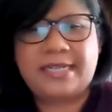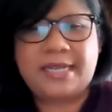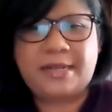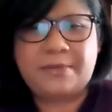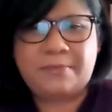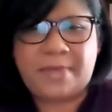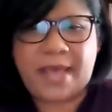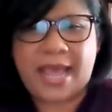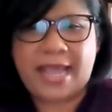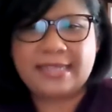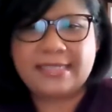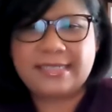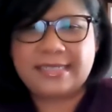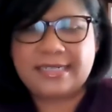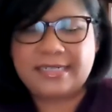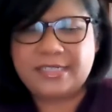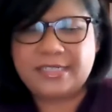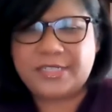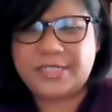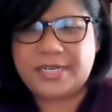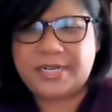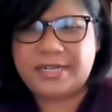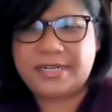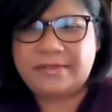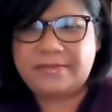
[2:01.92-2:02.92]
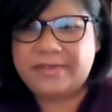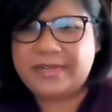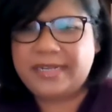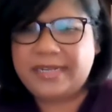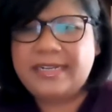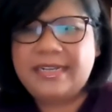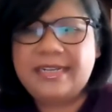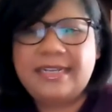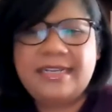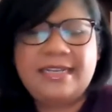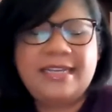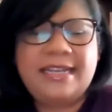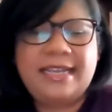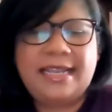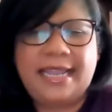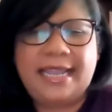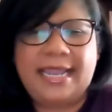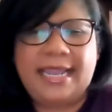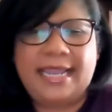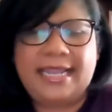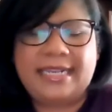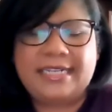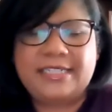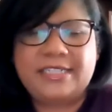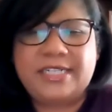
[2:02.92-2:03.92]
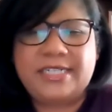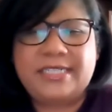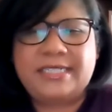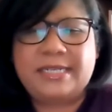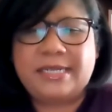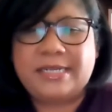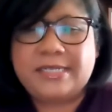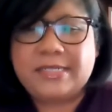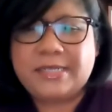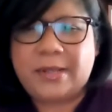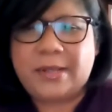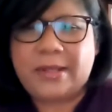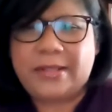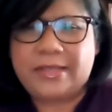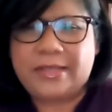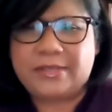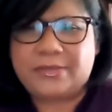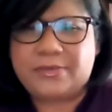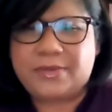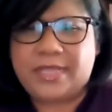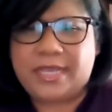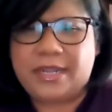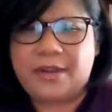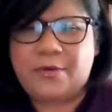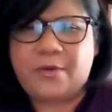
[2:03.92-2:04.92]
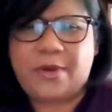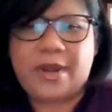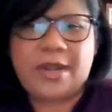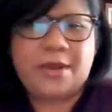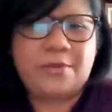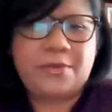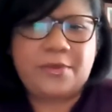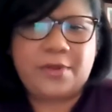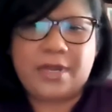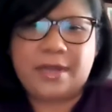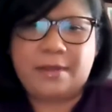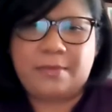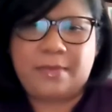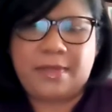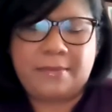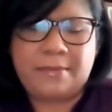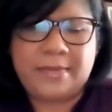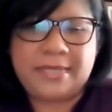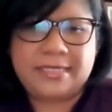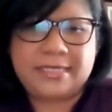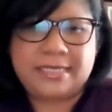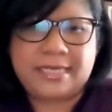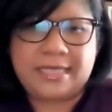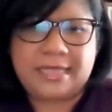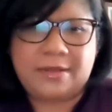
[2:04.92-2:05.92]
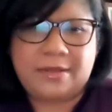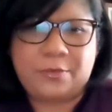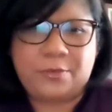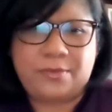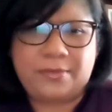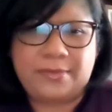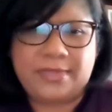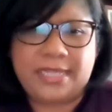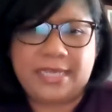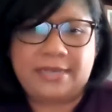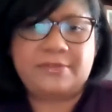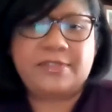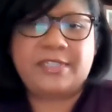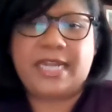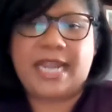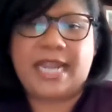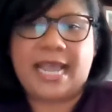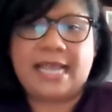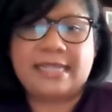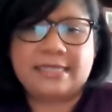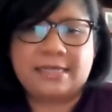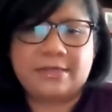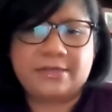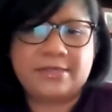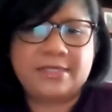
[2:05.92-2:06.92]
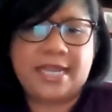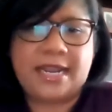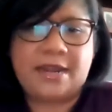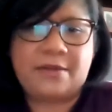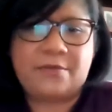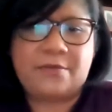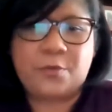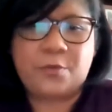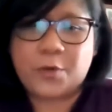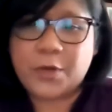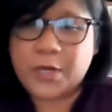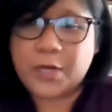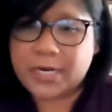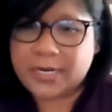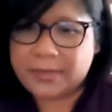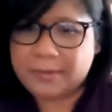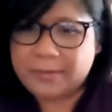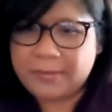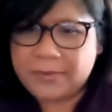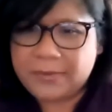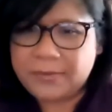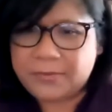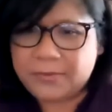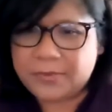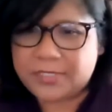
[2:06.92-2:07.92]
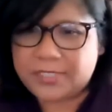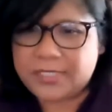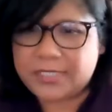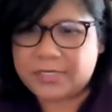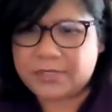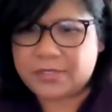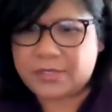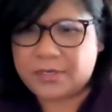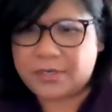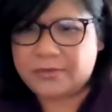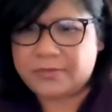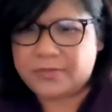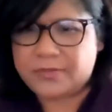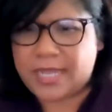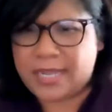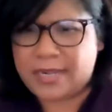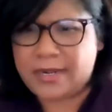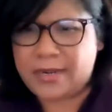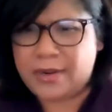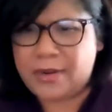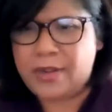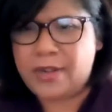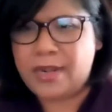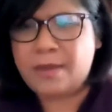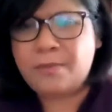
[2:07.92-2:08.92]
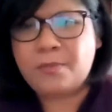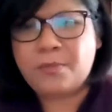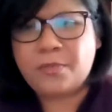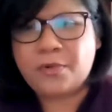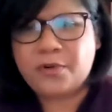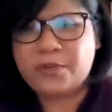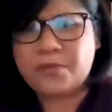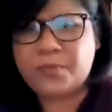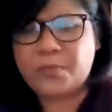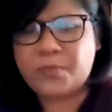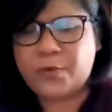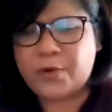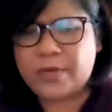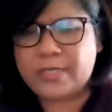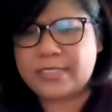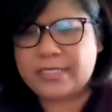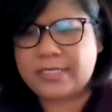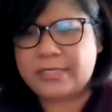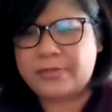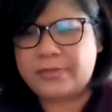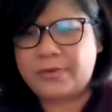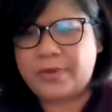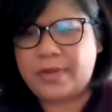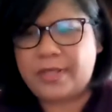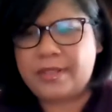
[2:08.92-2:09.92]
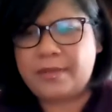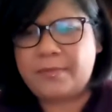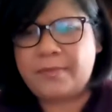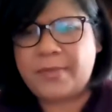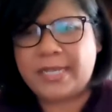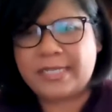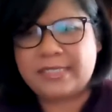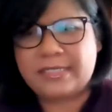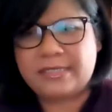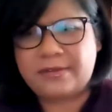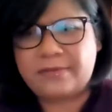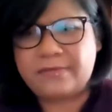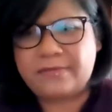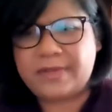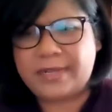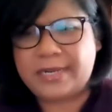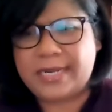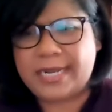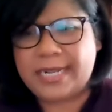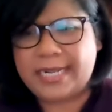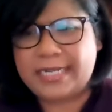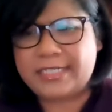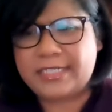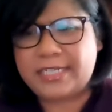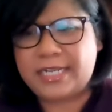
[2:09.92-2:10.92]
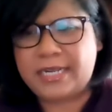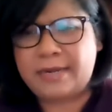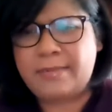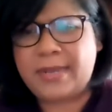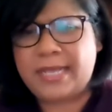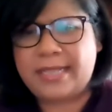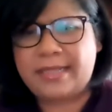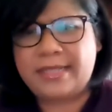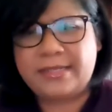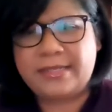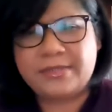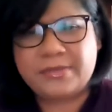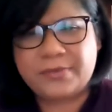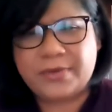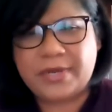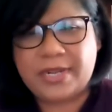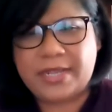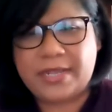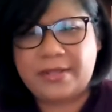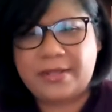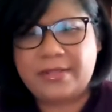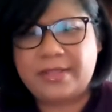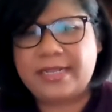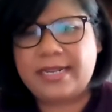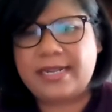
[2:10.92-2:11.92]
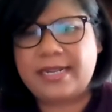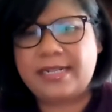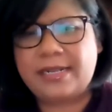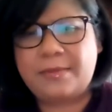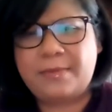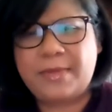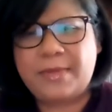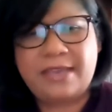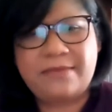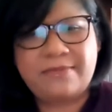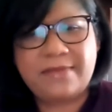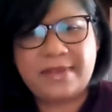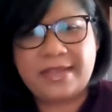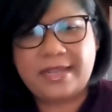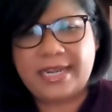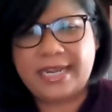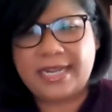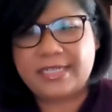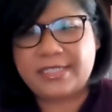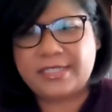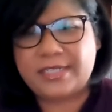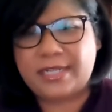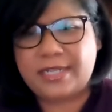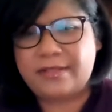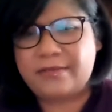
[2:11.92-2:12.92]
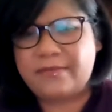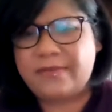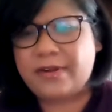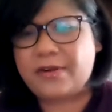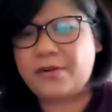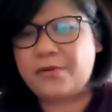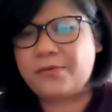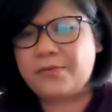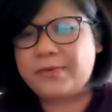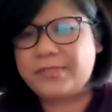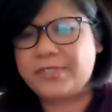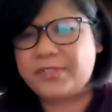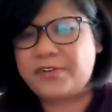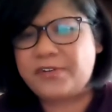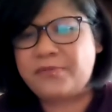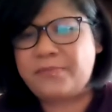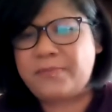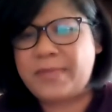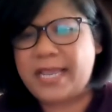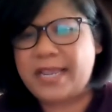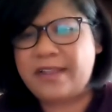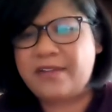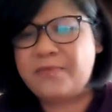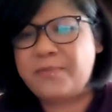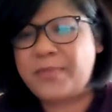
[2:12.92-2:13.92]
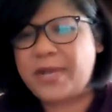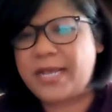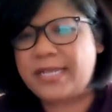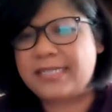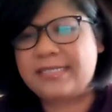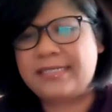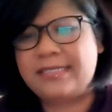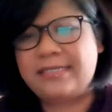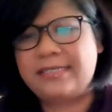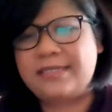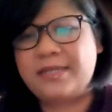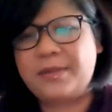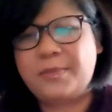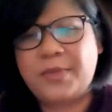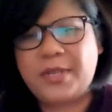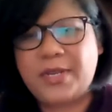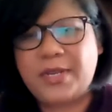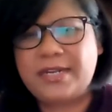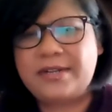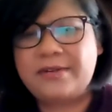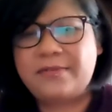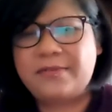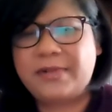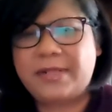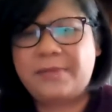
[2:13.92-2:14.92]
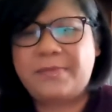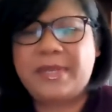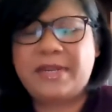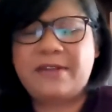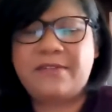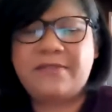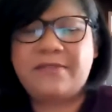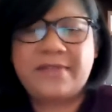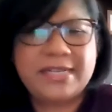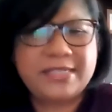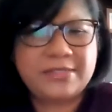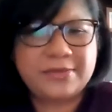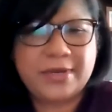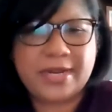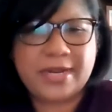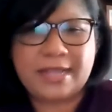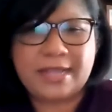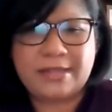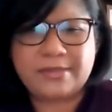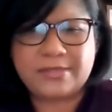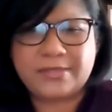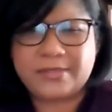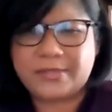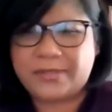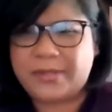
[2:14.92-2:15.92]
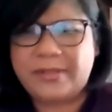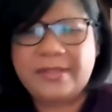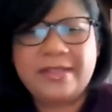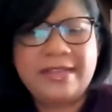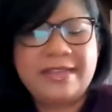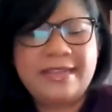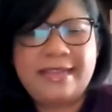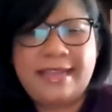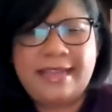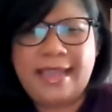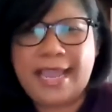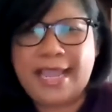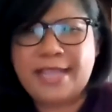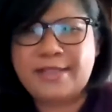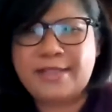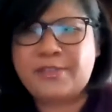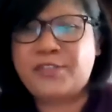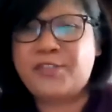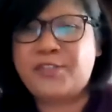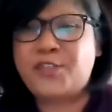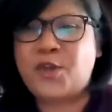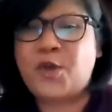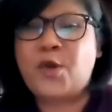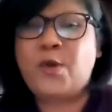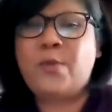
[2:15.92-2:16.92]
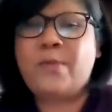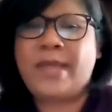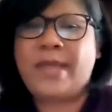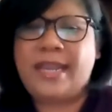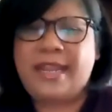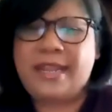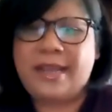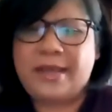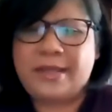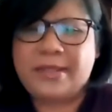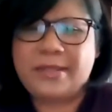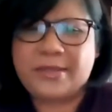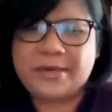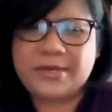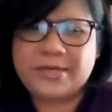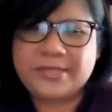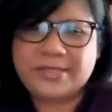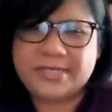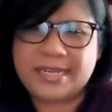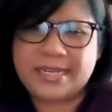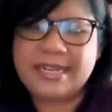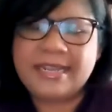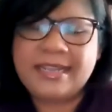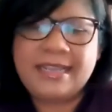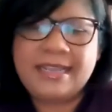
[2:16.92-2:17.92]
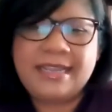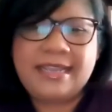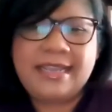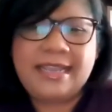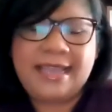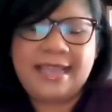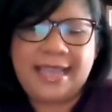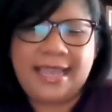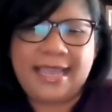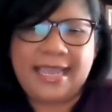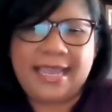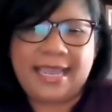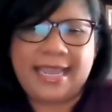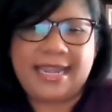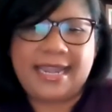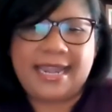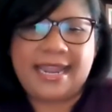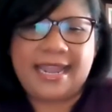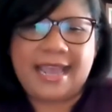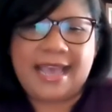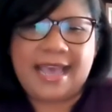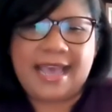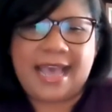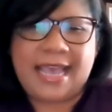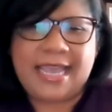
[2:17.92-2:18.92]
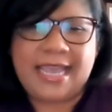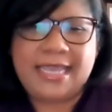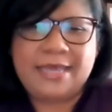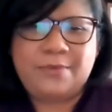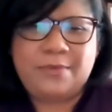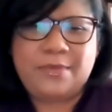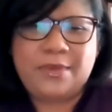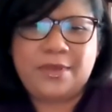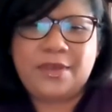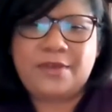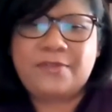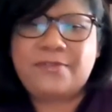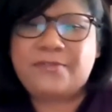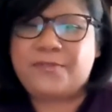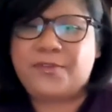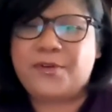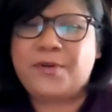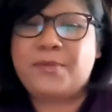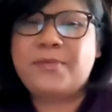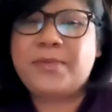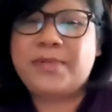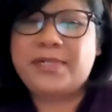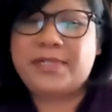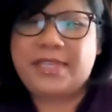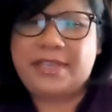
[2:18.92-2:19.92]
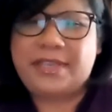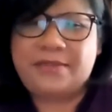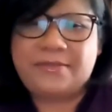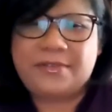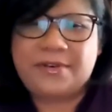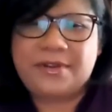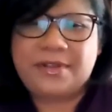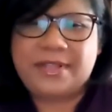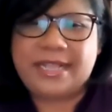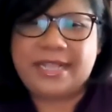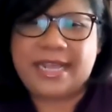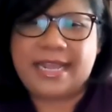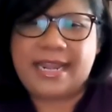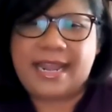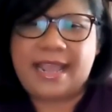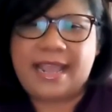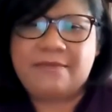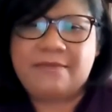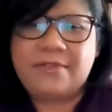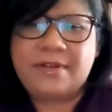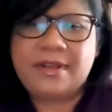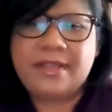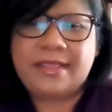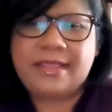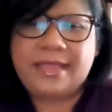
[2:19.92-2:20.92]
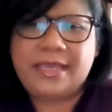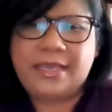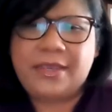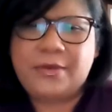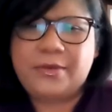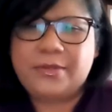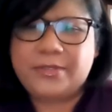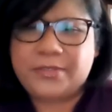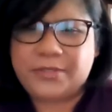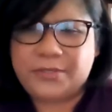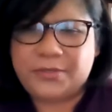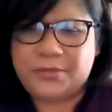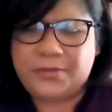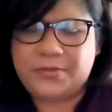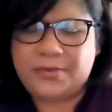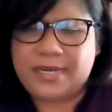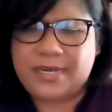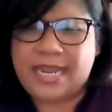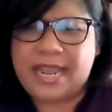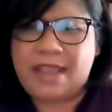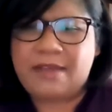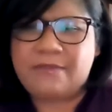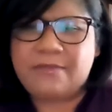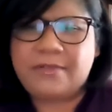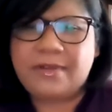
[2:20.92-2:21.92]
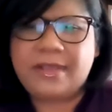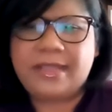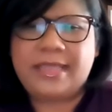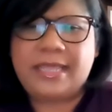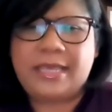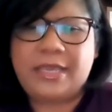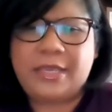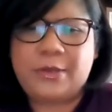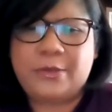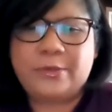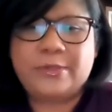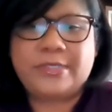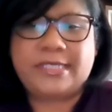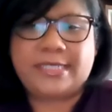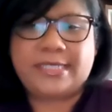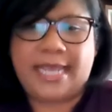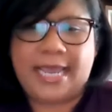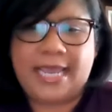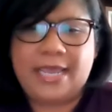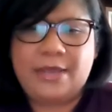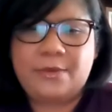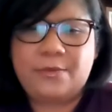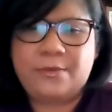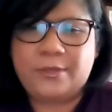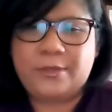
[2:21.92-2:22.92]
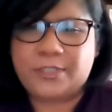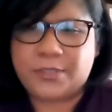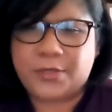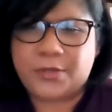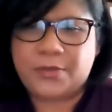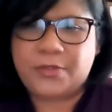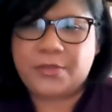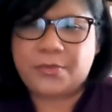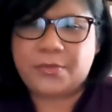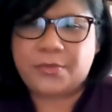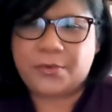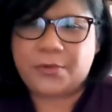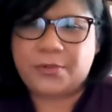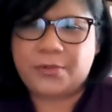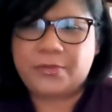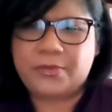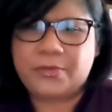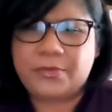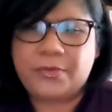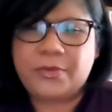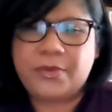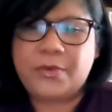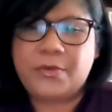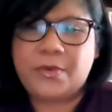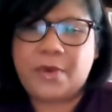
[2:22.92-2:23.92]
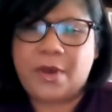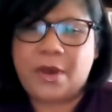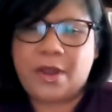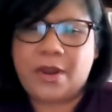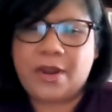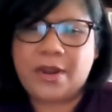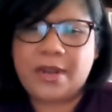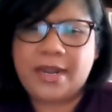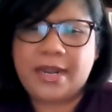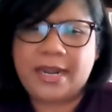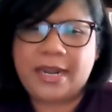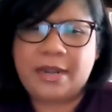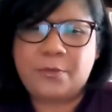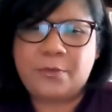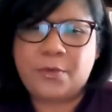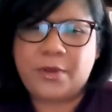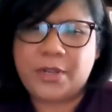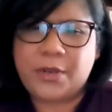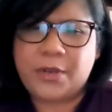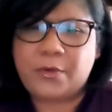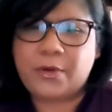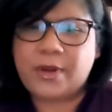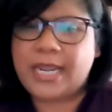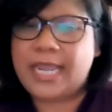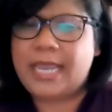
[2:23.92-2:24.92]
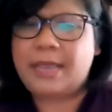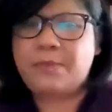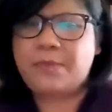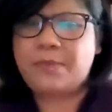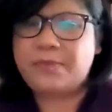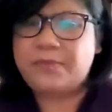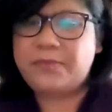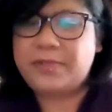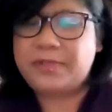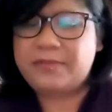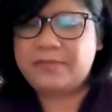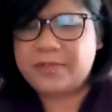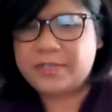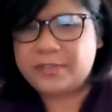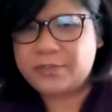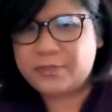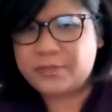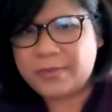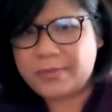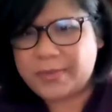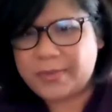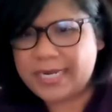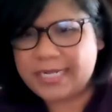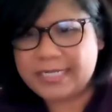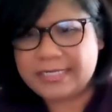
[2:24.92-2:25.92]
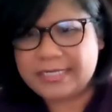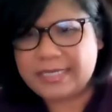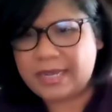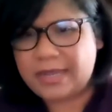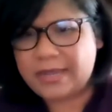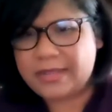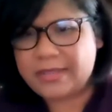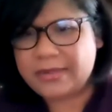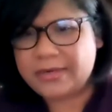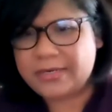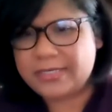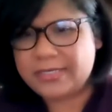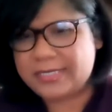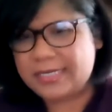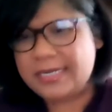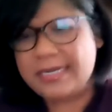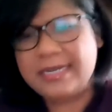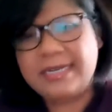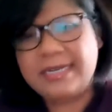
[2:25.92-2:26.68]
Impacts Initiative. And she does all this with incredible commitment to the life she has outside of work, where she serves on a number of boards, including the Boston Foundation, Beth Israel, the Nellie Mae Foundation, the Federal Reserve Bank of Boston's Community Development Advisory Council, and so many others. And I'm a firm believer that everything you do and everything you say will show the world who you are and what you are capable of contributing to others.